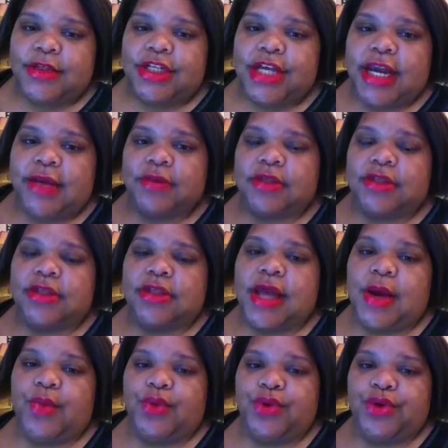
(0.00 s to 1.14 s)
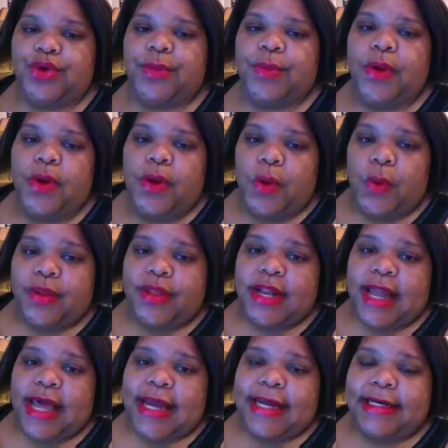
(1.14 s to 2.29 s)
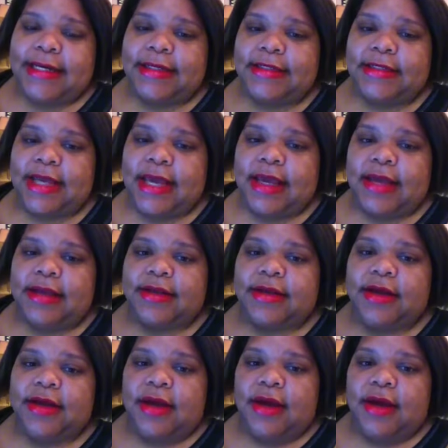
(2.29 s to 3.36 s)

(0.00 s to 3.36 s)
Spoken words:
and James into that room where the light is. And